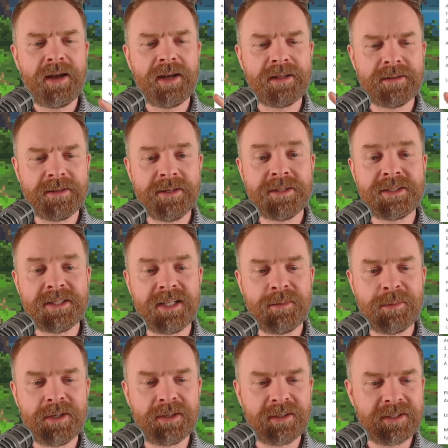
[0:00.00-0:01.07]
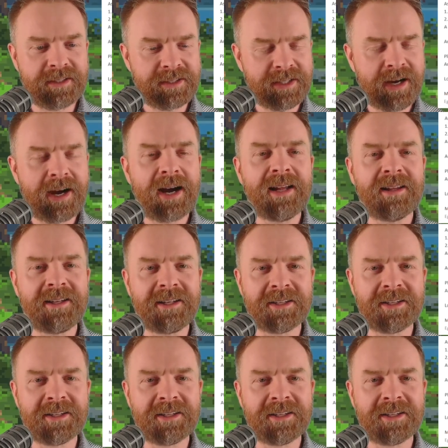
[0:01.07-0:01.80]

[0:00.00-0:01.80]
And this email is highly